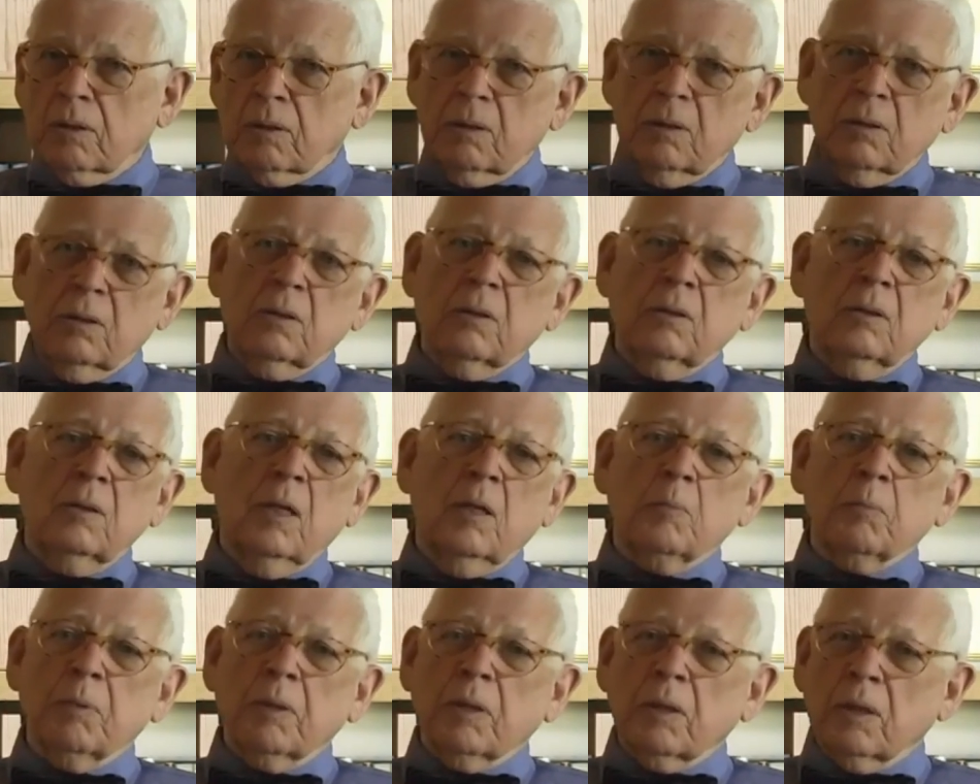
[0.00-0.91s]
This is
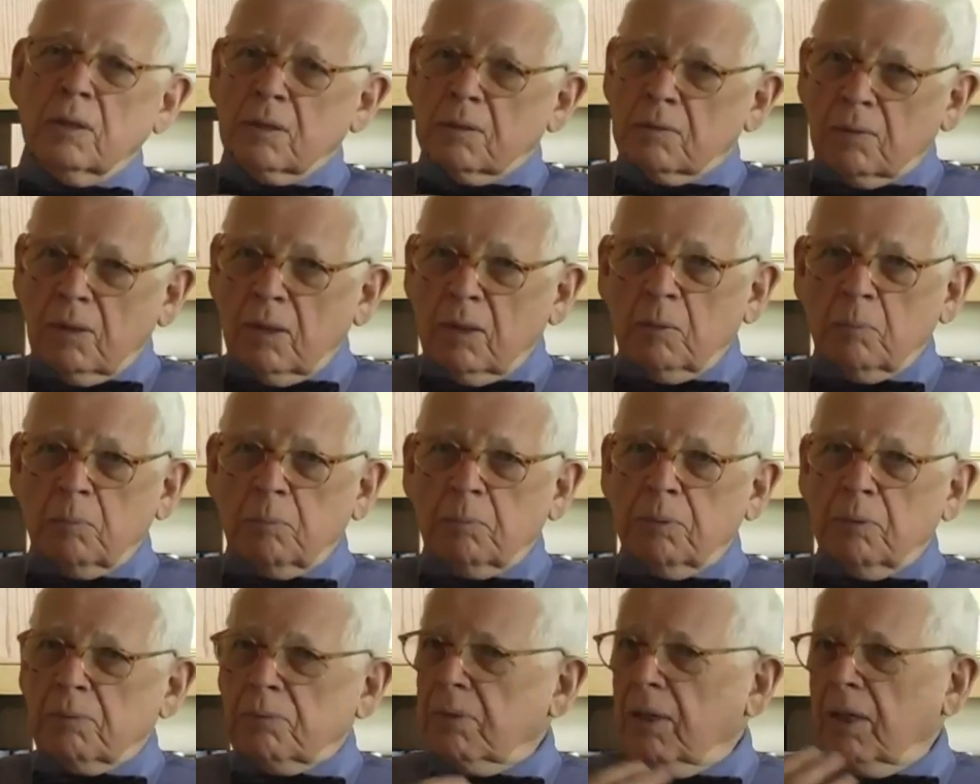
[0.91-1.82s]
not because of our
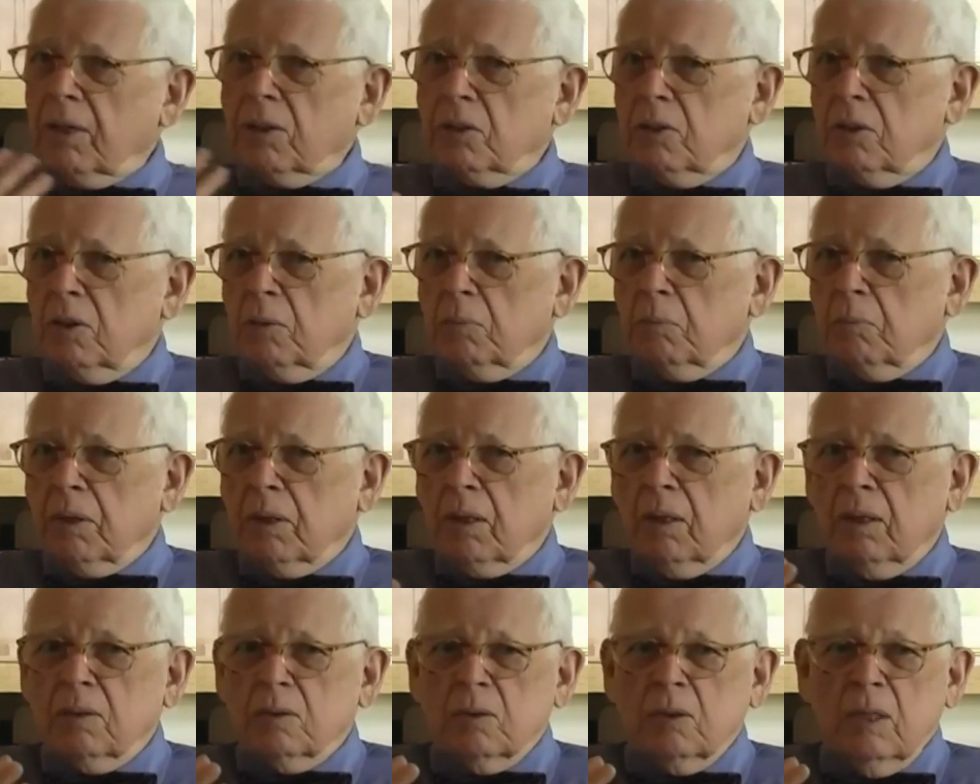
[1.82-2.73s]
perfection,
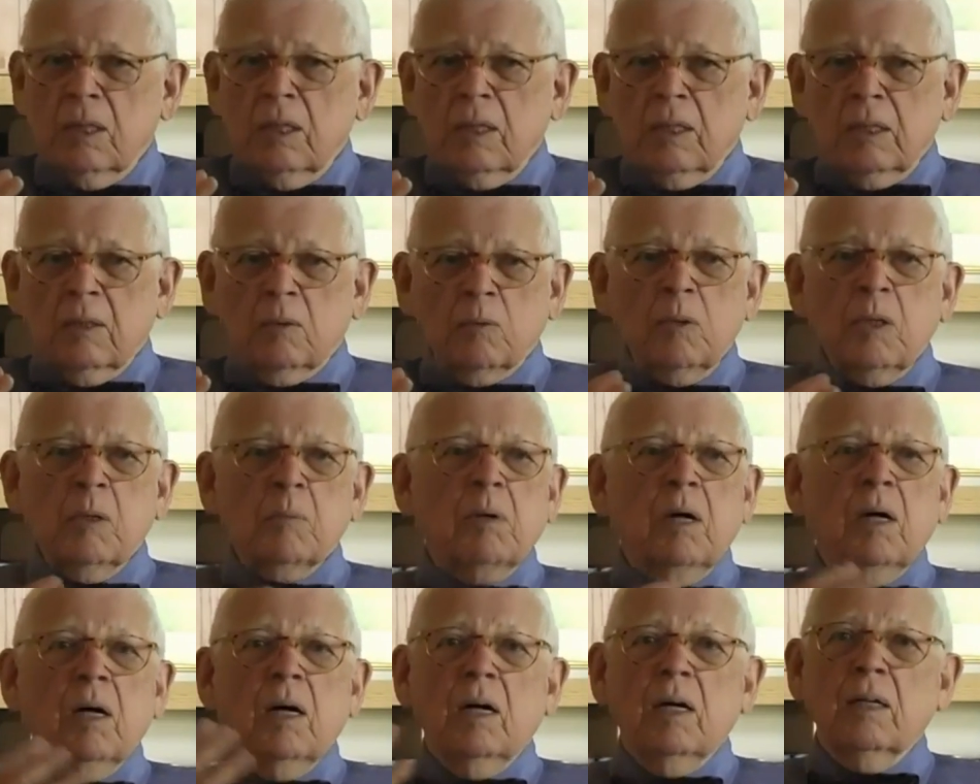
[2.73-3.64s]
because we
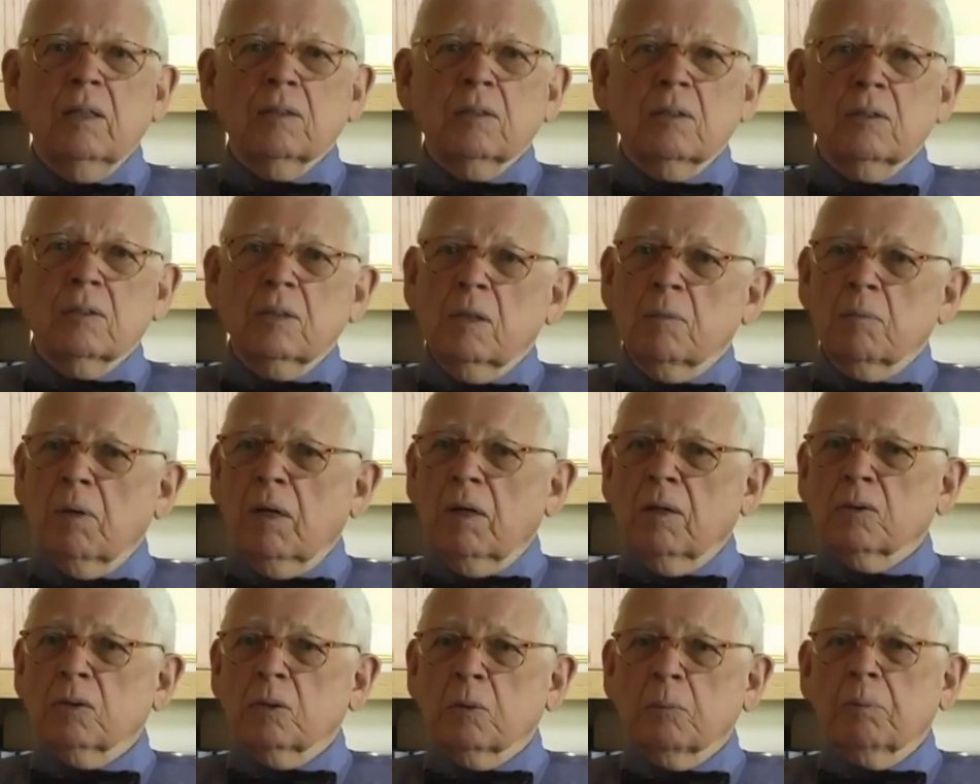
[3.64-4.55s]
Baha'is are
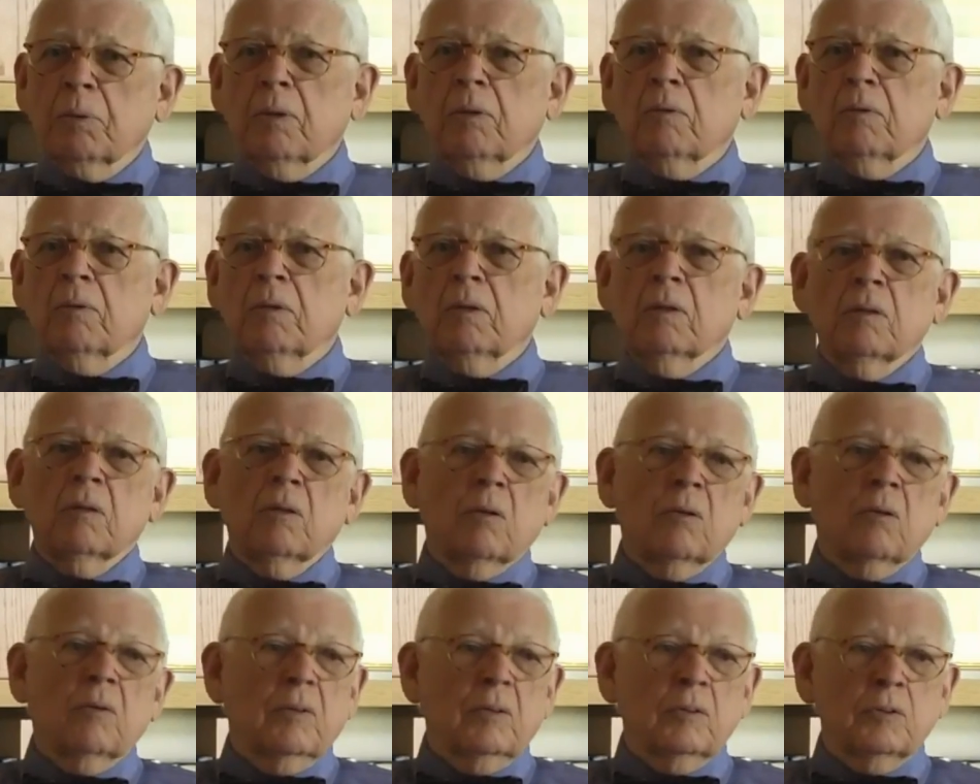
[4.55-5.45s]
somehow superior,
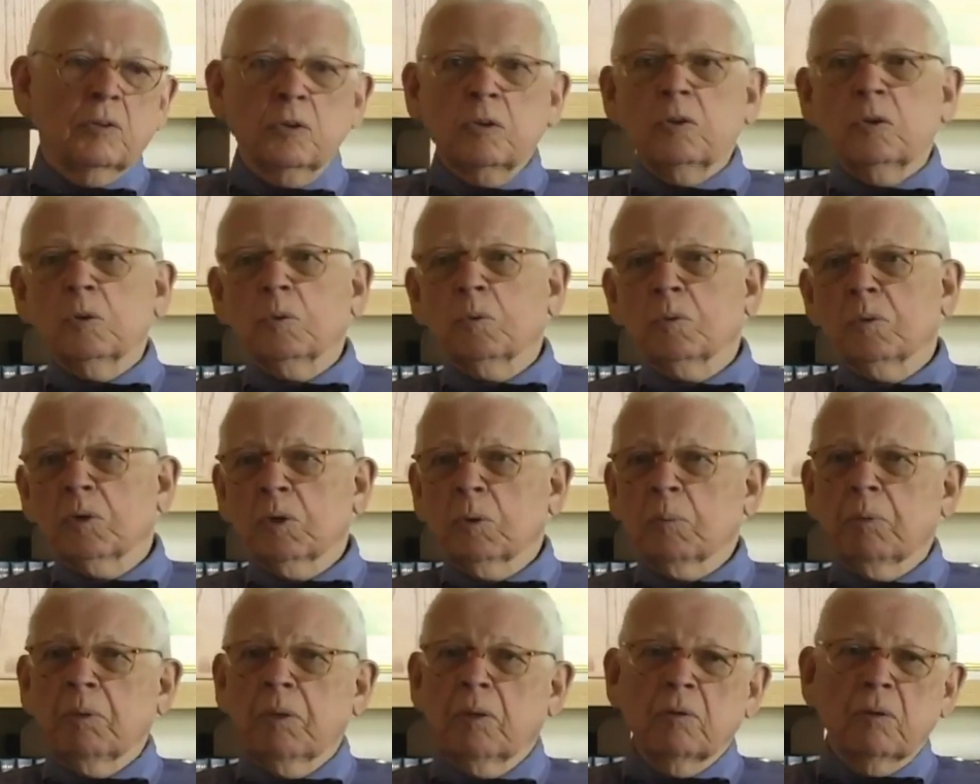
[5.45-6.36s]
or the Jews were
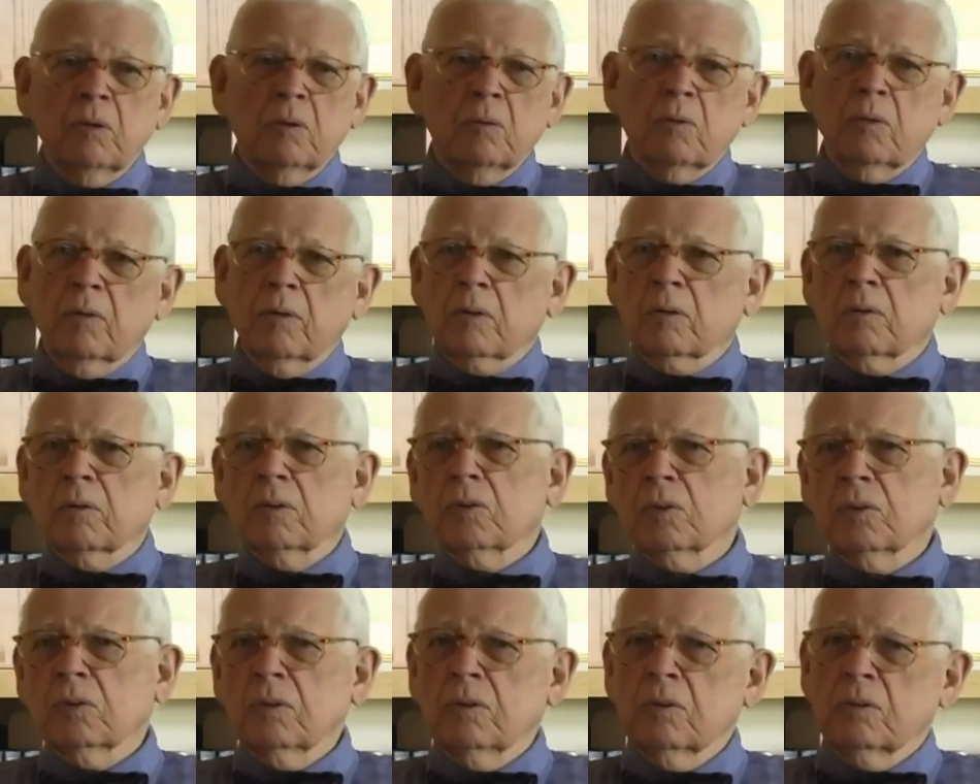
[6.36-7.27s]
superior, or the
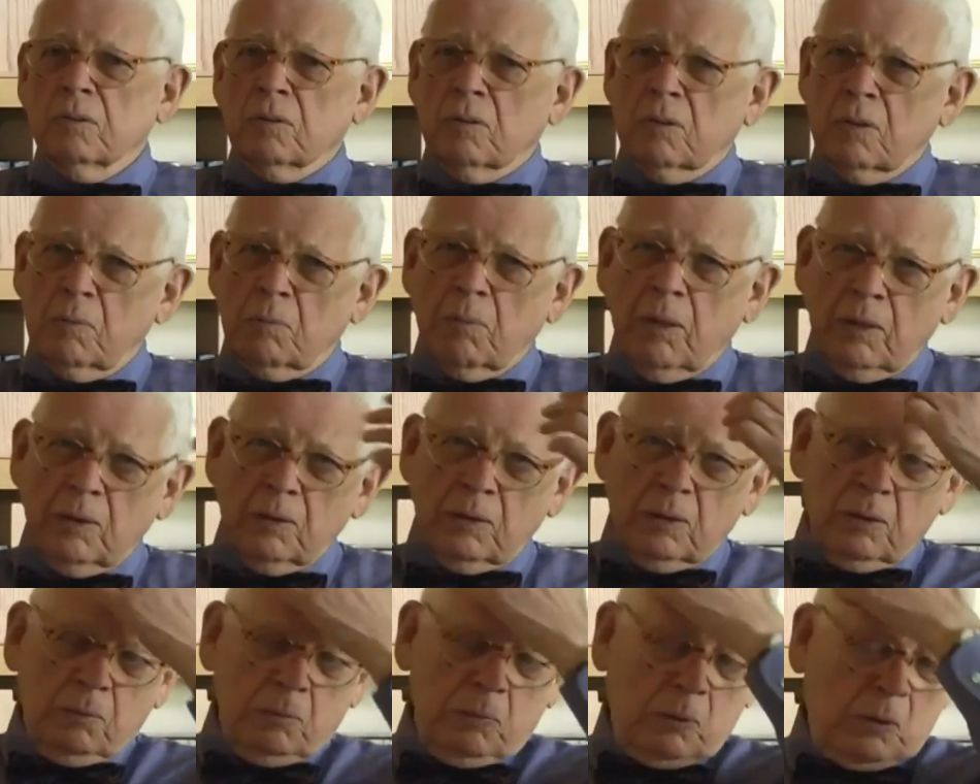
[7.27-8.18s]
Christians, or the
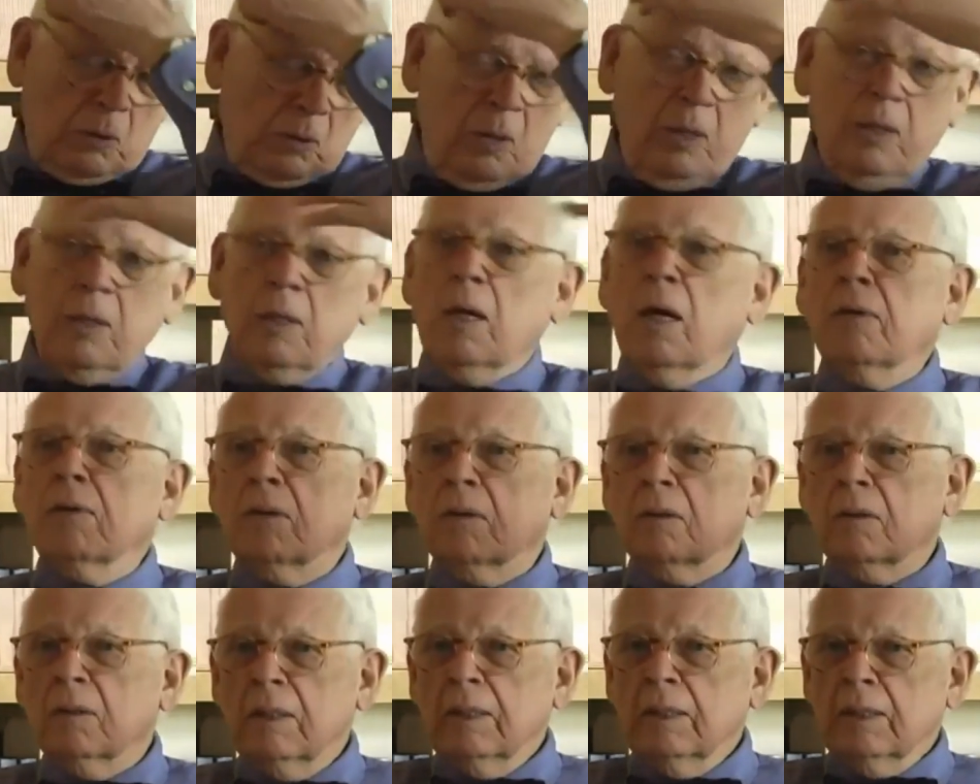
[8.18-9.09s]
Muslims, or any
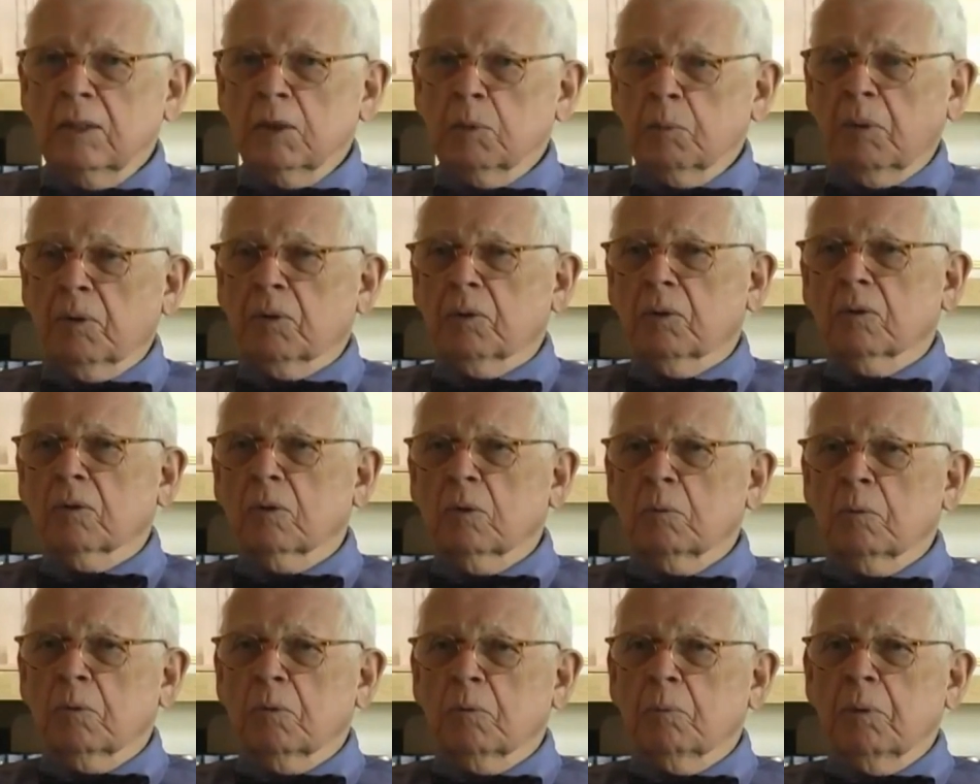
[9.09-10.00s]
other special
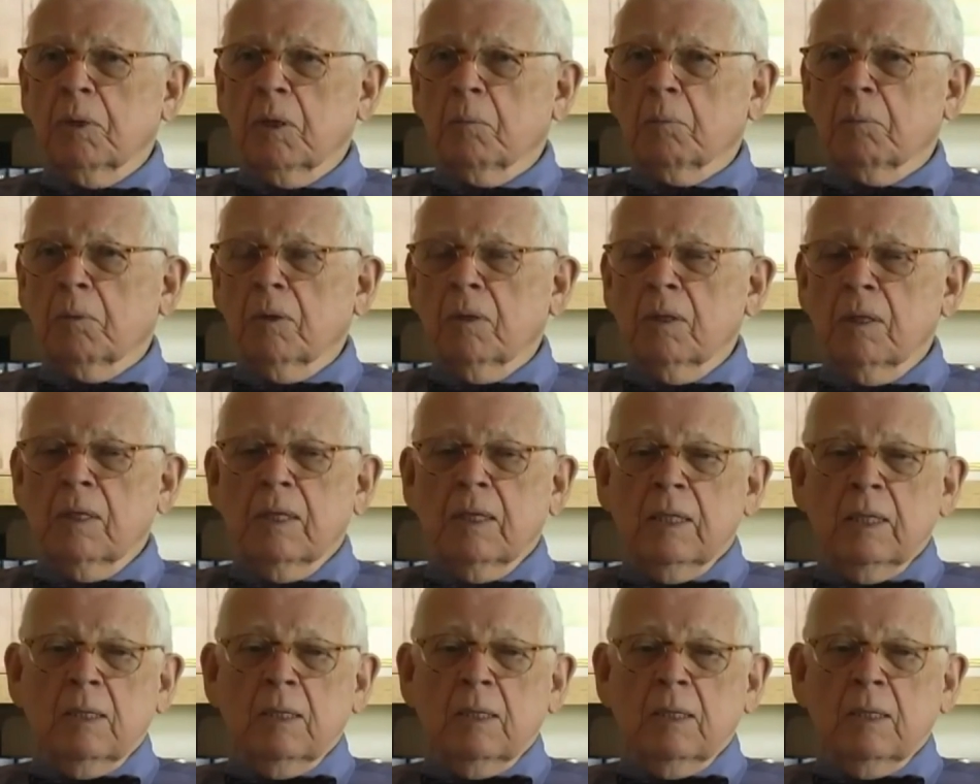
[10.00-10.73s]
group of people.